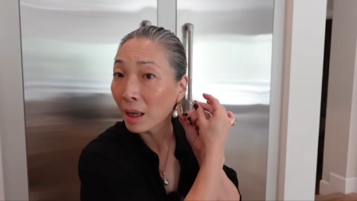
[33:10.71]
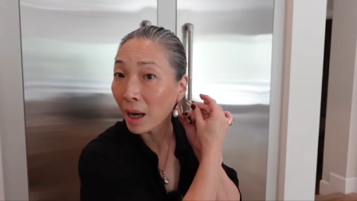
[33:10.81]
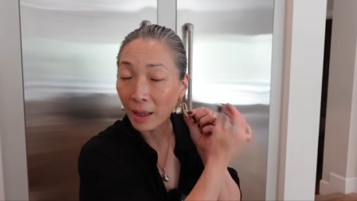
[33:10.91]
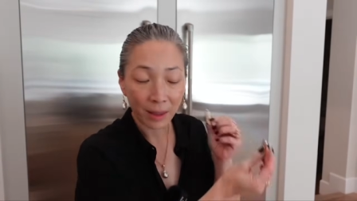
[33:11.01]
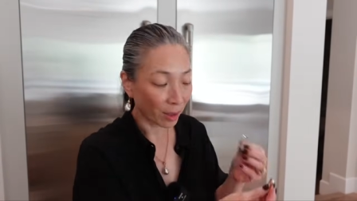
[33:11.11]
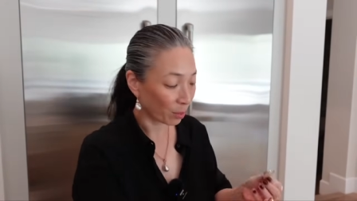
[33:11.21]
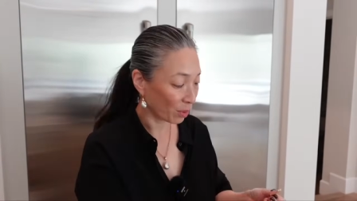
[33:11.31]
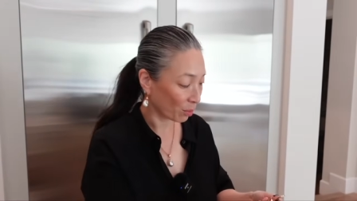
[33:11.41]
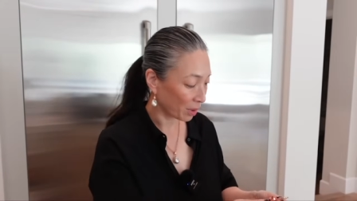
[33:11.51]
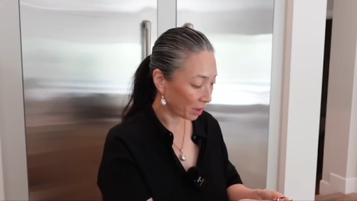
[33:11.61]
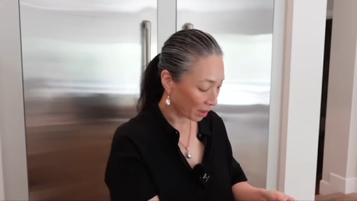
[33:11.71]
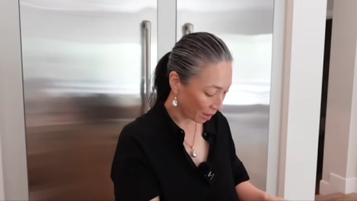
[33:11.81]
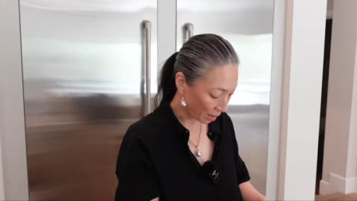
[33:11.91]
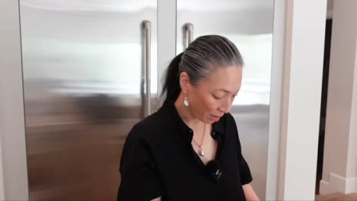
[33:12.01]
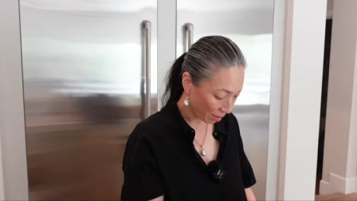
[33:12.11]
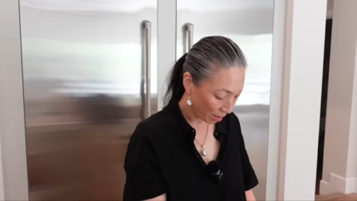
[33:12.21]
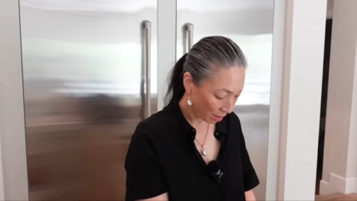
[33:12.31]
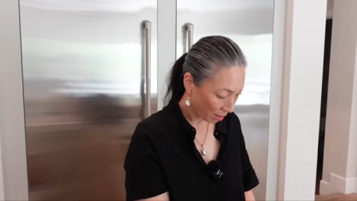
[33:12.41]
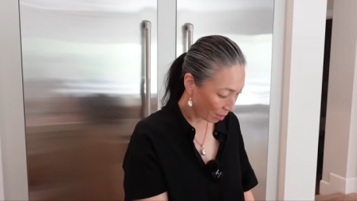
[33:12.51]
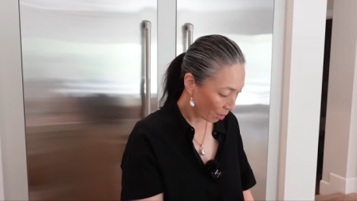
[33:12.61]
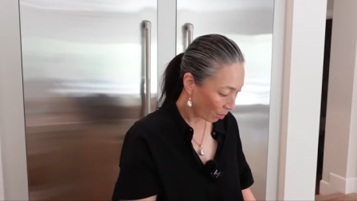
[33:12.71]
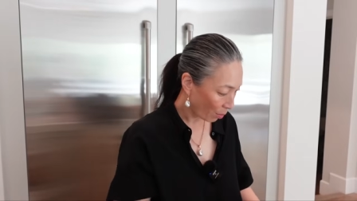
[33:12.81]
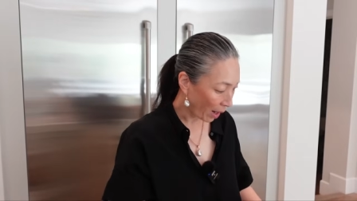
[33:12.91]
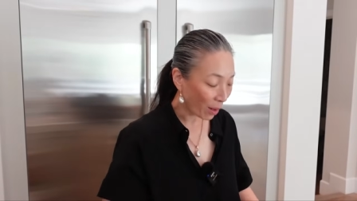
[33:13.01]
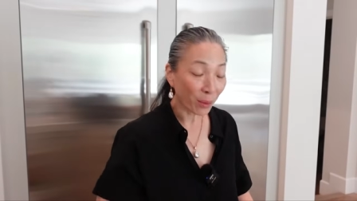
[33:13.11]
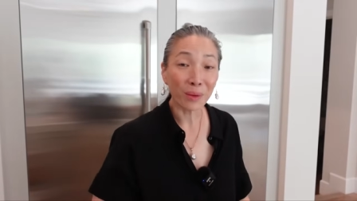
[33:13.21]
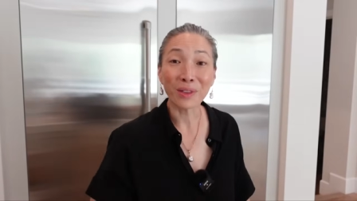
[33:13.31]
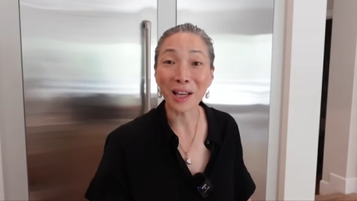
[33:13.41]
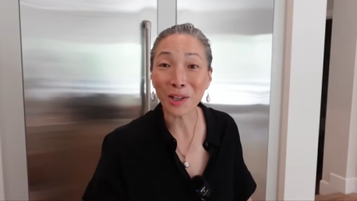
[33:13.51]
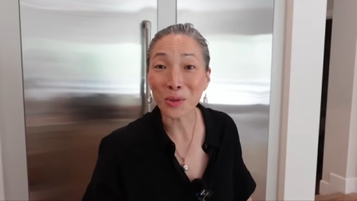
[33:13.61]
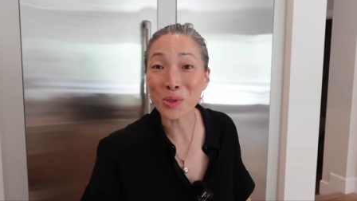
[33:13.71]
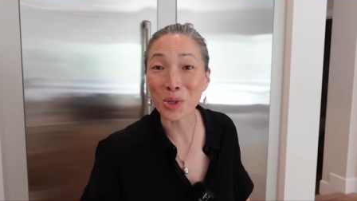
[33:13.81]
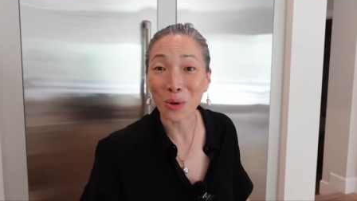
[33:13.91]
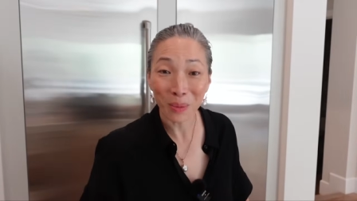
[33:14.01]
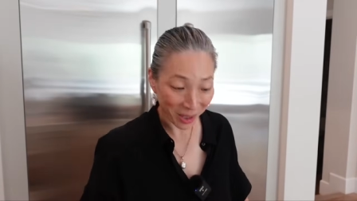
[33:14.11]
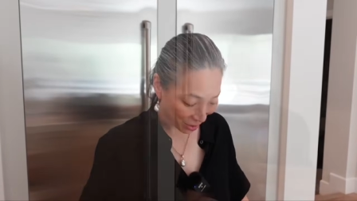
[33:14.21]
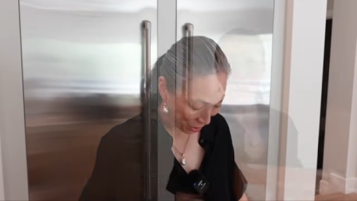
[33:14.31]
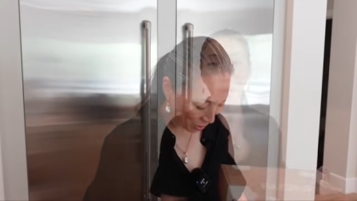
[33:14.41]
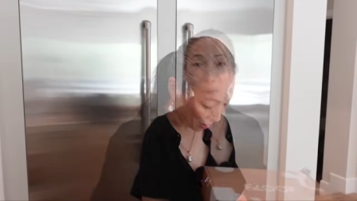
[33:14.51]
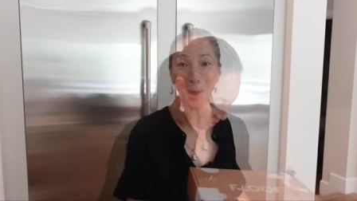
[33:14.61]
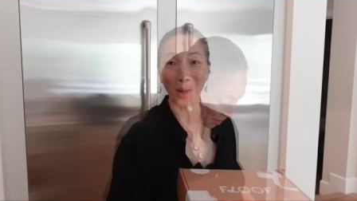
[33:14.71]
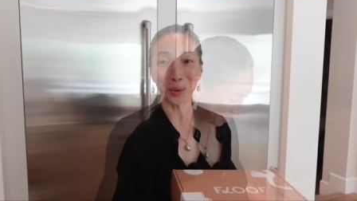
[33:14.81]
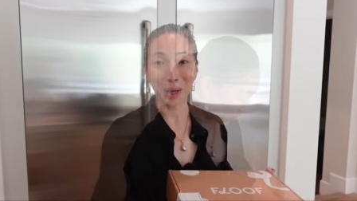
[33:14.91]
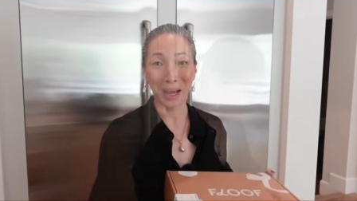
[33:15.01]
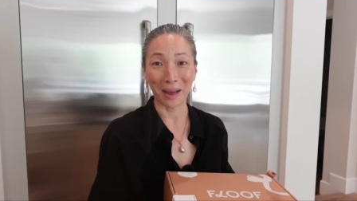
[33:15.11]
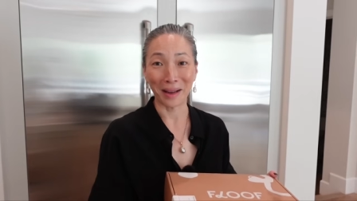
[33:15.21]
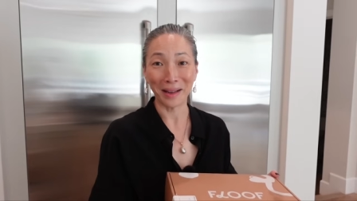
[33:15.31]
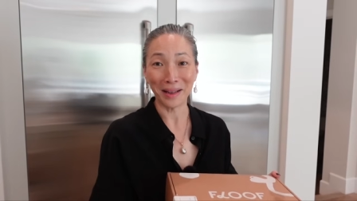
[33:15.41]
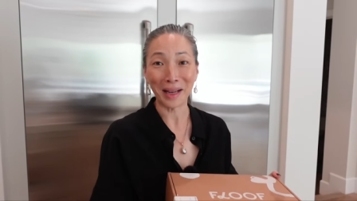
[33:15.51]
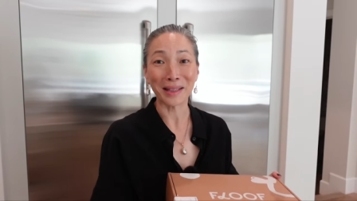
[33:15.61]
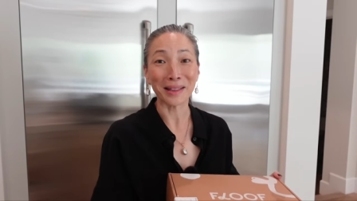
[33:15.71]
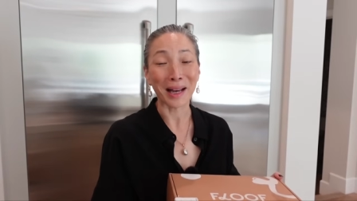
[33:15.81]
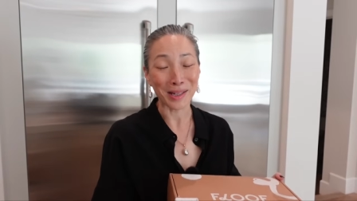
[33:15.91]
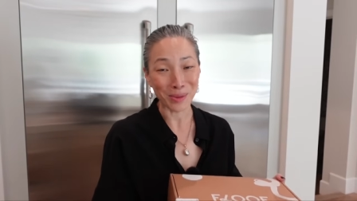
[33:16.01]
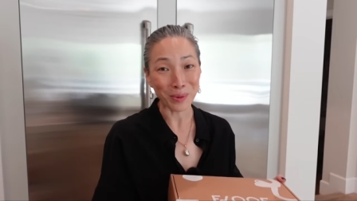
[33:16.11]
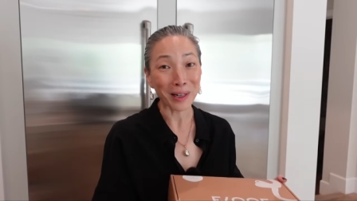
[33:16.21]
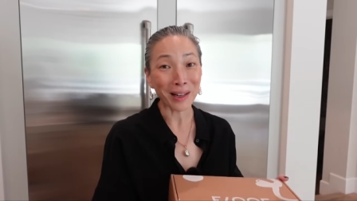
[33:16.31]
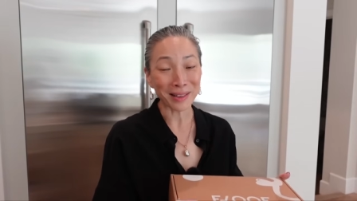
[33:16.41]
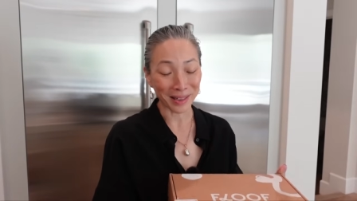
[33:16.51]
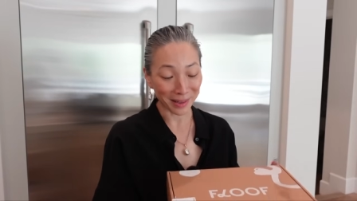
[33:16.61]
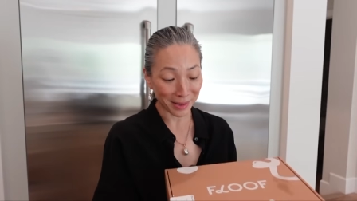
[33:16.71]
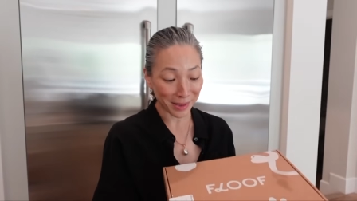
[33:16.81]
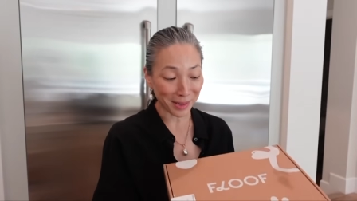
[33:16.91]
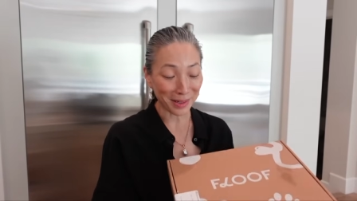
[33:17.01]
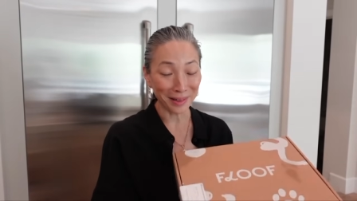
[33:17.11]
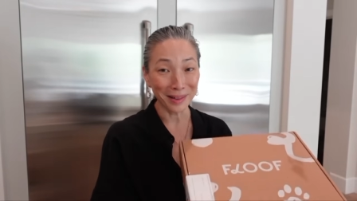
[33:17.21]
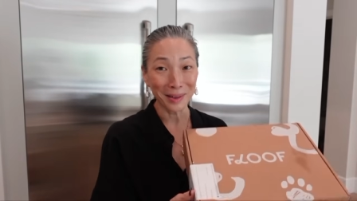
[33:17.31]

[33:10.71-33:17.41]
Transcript: I think that'd be really neat. Wow. Thank you so much. Okay. And last but not least,